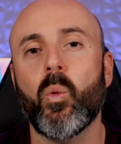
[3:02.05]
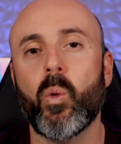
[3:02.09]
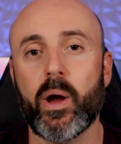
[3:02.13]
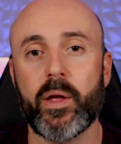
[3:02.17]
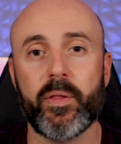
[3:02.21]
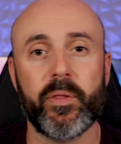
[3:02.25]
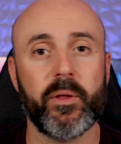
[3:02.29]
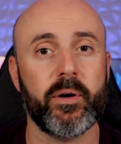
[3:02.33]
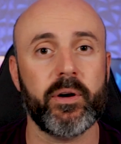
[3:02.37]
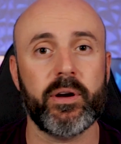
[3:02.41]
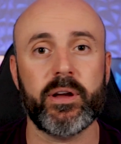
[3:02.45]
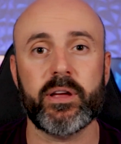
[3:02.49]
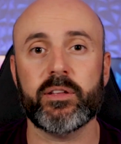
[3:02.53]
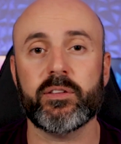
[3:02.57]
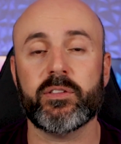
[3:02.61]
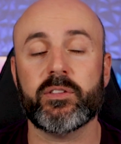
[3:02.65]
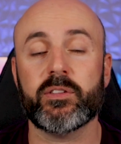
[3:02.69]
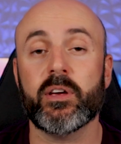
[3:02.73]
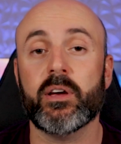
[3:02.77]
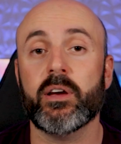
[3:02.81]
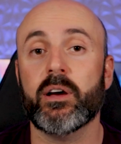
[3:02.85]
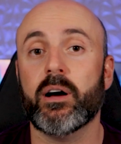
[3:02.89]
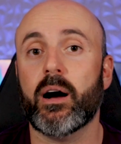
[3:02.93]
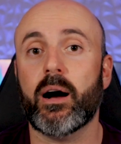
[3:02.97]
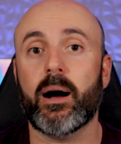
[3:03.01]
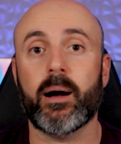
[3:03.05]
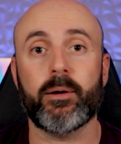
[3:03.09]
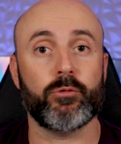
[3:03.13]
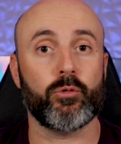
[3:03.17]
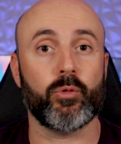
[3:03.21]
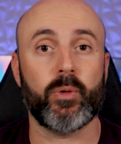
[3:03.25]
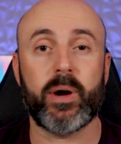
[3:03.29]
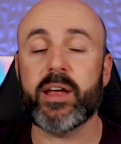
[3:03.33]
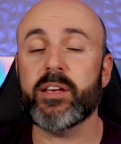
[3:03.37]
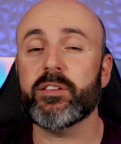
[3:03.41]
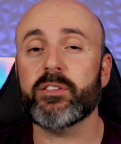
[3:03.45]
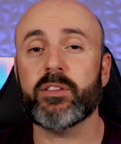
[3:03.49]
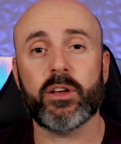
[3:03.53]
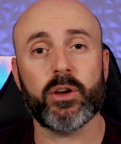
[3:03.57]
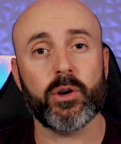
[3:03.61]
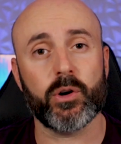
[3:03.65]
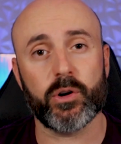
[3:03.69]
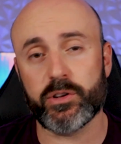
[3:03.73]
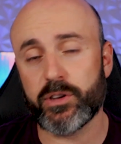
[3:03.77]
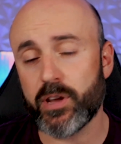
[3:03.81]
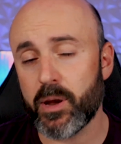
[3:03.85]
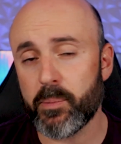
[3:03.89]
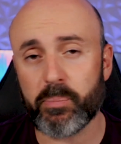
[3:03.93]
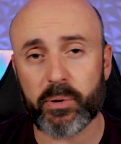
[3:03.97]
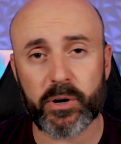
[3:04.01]
whether it's raising
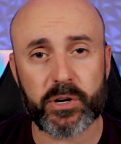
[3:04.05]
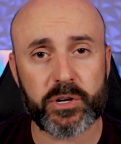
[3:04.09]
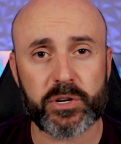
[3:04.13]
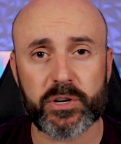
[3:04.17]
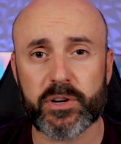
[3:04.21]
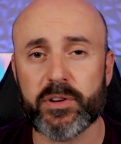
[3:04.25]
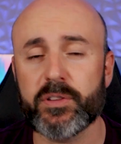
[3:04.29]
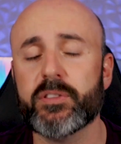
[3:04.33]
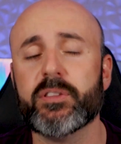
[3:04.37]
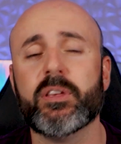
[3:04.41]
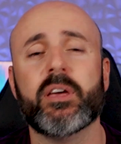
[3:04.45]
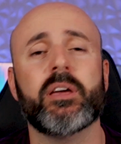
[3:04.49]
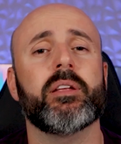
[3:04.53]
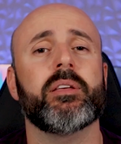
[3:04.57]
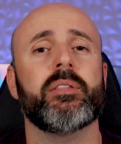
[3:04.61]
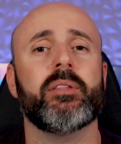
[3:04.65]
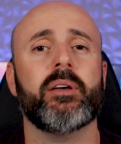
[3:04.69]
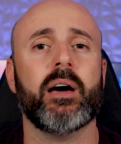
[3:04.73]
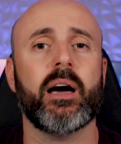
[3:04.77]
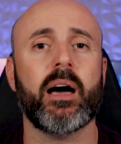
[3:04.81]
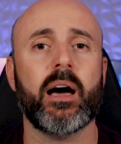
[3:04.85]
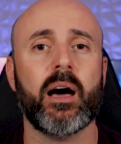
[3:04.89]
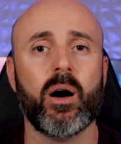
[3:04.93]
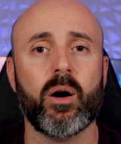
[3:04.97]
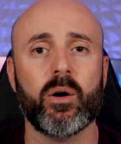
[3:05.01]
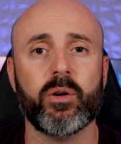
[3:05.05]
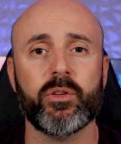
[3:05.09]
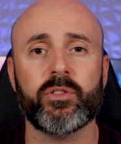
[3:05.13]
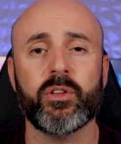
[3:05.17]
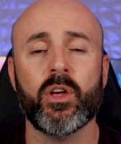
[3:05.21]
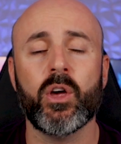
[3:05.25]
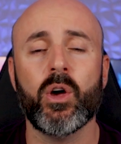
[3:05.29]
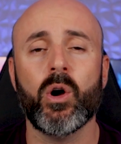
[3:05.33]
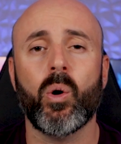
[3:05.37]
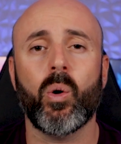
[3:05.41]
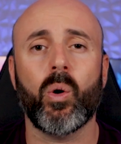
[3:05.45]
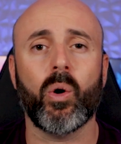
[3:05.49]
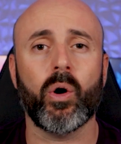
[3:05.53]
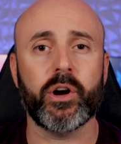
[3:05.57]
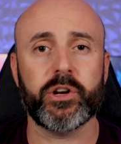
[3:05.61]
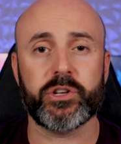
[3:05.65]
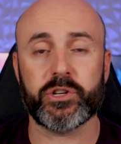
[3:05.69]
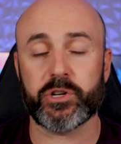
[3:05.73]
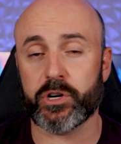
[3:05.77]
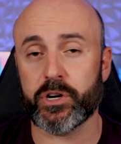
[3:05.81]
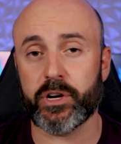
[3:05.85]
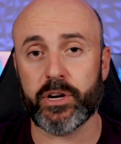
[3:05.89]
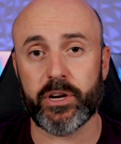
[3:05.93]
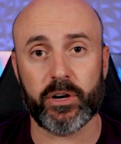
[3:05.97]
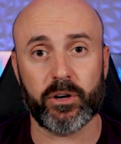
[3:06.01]
your temperature inside of the house or
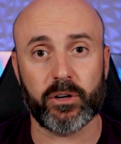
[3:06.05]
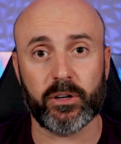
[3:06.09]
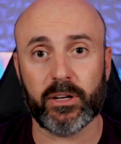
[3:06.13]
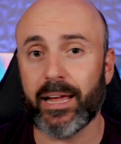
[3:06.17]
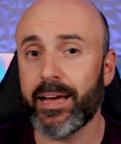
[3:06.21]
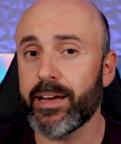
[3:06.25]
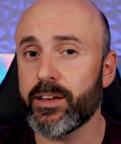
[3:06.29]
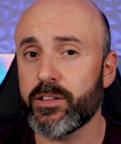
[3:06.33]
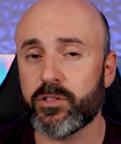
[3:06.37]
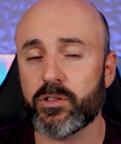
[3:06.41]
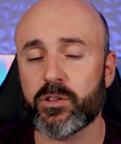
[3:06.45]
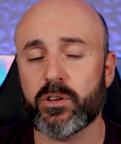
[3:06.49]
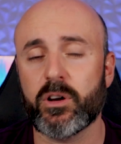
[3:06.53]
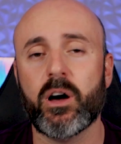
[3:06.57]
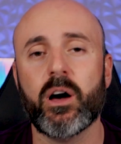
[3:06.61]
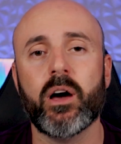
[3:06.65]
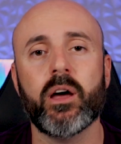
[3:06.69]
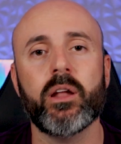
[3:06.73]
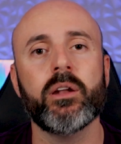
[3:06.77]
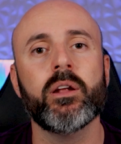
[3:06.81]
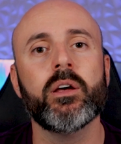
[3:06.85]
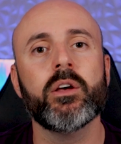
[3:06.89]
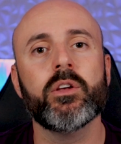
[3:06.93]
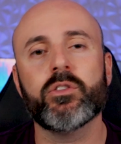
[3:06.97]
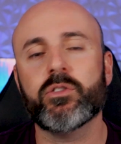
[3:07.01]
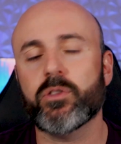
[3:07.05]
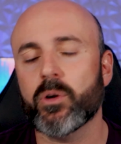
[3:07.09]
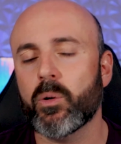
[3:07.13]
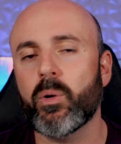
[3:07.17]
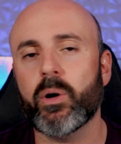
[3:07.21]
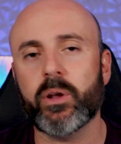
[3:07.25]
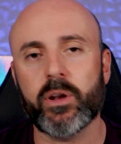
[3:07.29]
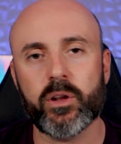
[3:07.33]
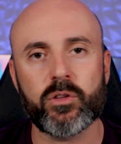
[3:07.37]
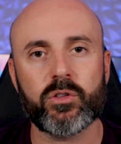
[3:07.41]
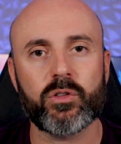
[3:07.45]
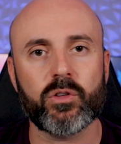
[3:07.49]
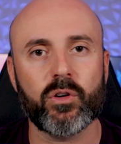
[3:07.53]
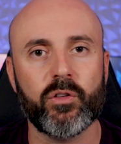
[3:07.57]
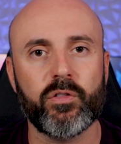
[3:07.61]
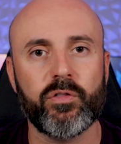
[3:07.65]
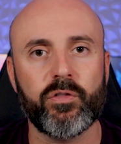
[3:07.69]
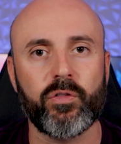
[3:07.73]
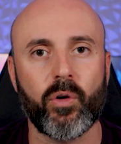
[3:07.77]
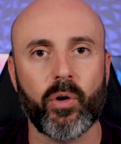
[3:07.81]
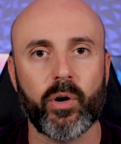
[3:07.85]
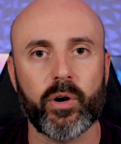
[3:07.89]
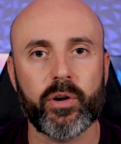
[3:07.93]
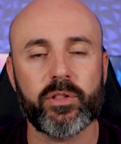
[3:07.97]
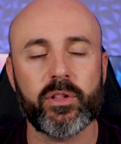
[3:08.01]
turning your lights on, so on and so
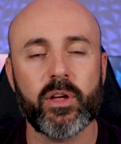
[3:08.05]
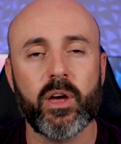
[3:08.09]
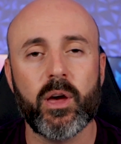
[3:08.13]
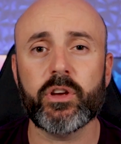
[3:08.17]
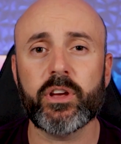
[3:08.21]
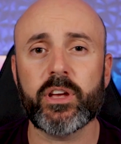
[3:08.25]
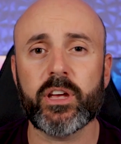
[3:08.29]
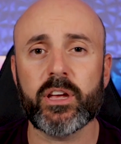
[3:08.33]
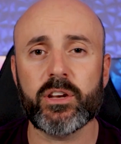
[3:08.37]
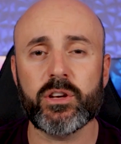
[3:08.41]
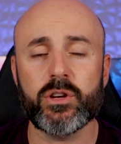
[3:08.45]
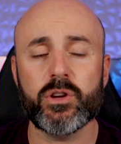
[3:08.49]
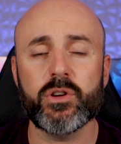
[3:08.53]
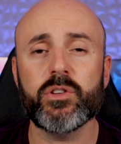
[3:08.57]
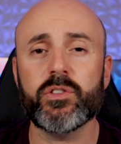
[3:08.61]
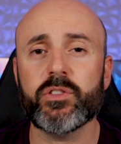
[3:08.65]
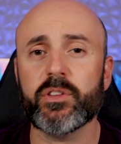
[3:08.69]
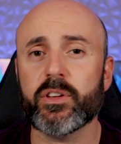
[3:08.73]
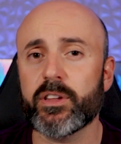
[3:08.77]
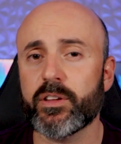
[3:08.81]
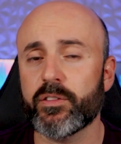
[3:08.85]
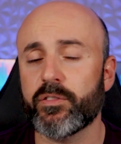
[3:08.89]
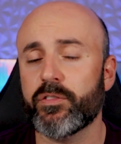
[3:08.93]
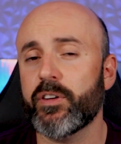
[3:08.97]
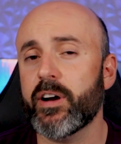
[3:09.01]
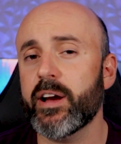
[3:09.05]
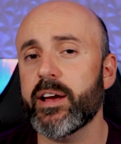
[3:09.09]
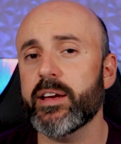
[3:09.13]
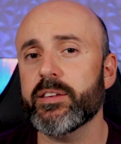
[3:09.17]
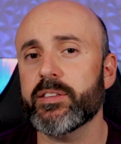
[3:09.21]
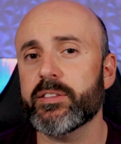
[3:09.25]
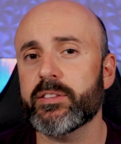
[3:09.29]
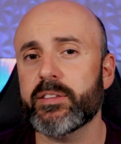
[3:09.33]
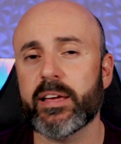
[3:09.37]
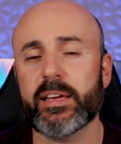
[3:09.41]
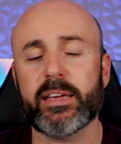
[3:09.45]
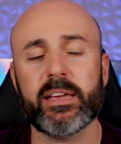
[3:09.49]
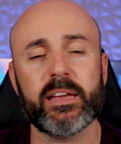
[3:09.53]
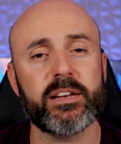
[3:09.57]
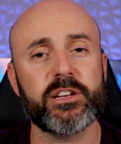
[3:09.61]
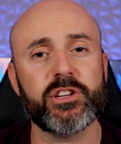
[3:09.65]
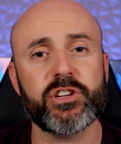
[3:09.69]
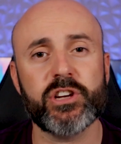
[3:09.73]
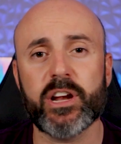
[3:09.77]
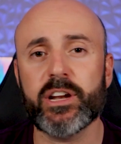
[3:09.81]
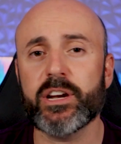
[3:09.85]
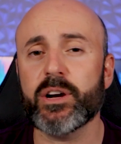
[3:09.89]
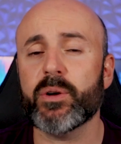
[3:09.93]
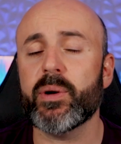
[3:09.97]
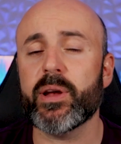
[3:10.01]
forth. So you can use a device that can
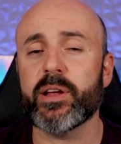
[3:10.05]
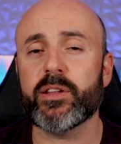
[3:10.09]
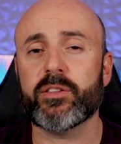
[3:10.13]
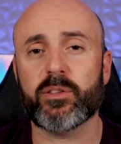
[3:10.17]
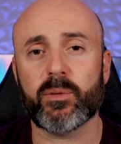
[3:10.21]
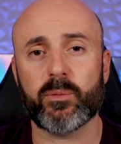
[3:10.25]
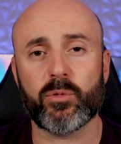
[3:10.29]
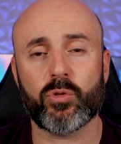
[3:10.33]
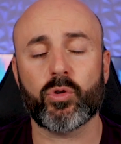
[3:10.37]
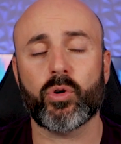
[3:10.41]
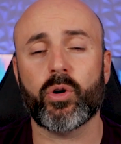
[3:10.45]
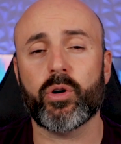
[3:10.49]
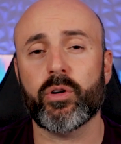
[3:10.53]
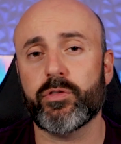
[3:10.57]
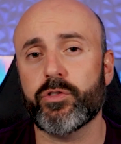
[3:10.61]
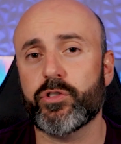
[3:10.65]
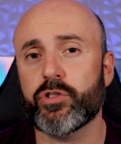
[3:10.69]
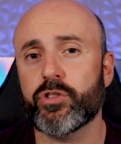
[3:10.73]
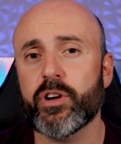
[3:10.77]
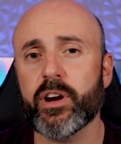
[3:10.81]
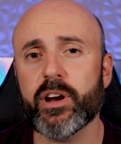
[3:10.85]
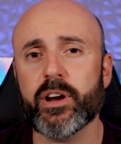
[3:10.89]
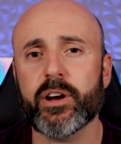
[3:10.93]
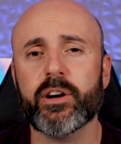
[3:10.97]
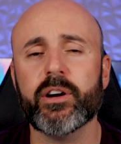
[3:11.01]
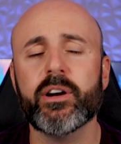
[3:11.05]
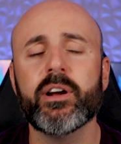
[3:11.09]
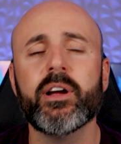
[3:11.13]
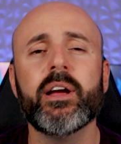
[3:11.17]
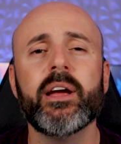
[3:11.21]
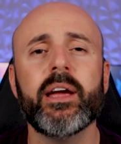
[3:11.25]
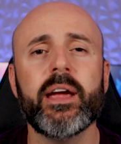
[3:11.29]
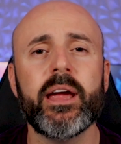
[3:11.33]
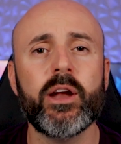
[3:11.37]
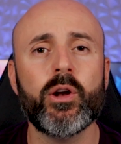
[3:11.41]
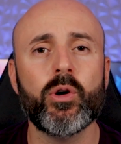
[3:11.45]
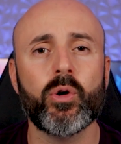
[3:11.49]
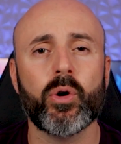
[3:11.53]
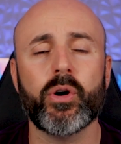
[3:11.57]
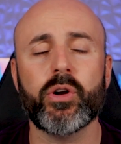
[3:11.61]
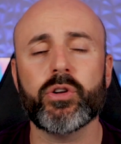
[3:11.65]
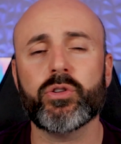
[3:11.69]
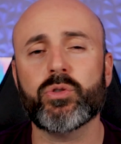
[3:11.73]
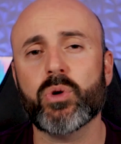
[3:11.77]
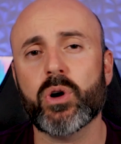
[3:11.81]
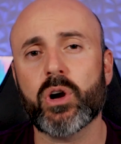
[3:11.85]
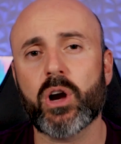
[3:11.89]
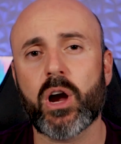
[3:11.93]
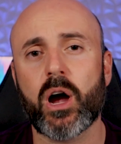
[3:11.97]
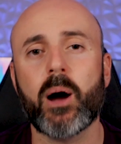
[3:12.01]
generate some sort of trigger in order
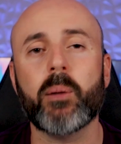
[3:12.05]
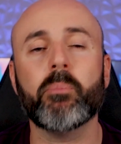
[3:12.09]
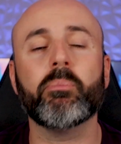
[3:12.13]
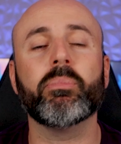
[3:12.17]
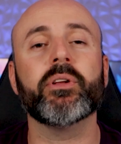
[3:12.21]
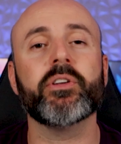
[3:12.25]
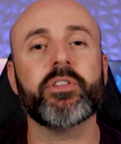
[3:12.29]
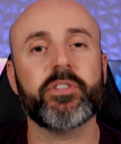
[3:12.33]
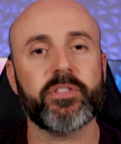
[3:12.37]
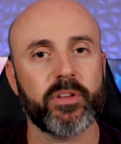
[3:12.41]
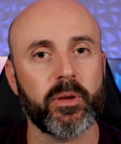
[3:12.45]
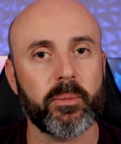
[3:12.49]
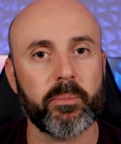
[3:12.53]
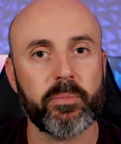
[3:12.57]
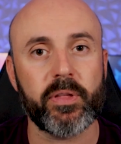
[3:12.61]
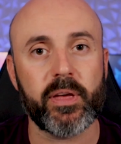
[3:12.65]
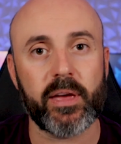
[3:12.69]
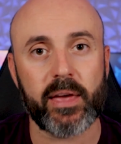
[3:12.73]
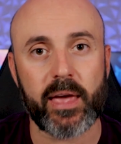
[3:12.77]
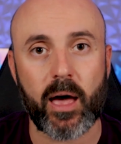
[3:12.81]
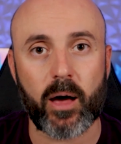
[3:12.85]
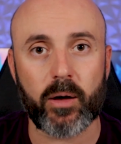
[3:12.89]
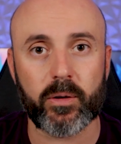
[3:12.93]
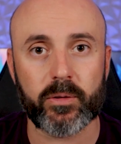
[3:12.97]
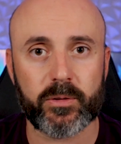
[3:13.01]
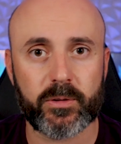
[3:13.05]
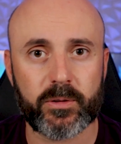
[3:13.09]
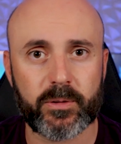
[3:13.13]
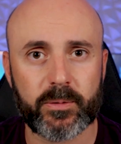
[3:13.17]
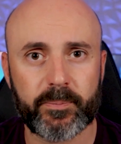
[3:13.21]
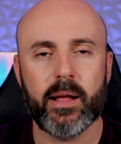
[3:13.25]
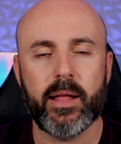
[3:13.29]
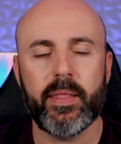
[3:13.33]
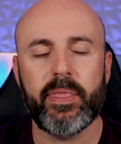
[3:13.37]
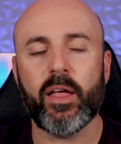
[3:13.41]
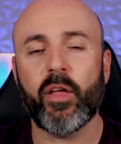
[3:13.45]
to accomplish something else.